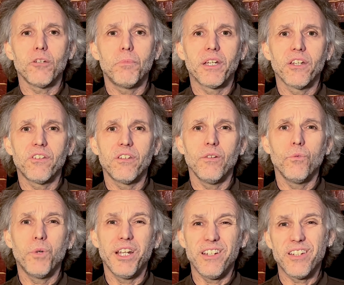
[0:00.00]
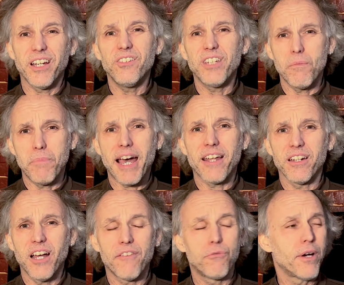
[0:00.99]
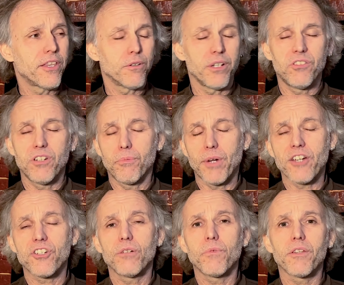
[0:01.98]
because when it does get bad enough, whether it's depression,